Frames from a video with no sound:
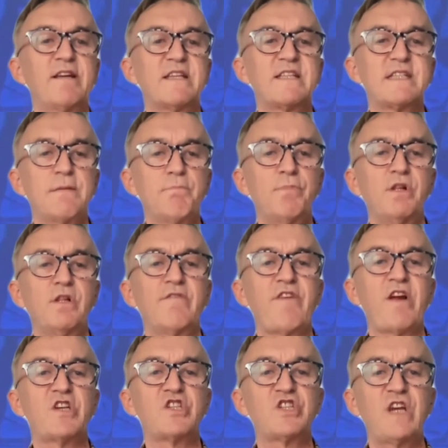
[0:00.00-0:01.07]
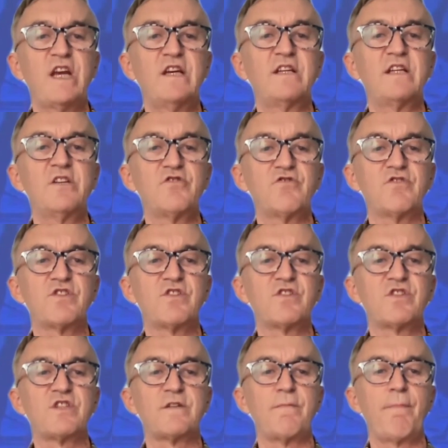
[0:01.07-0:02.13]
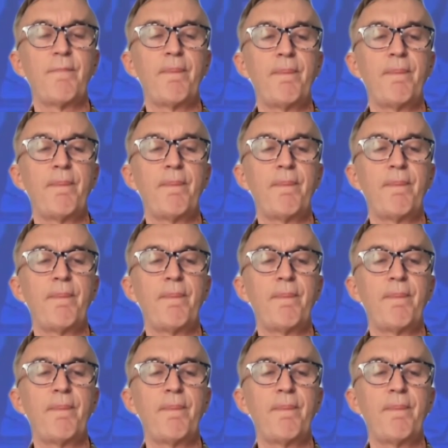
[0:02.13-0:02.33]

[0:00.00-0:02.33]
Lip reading: symbol of our shared interests.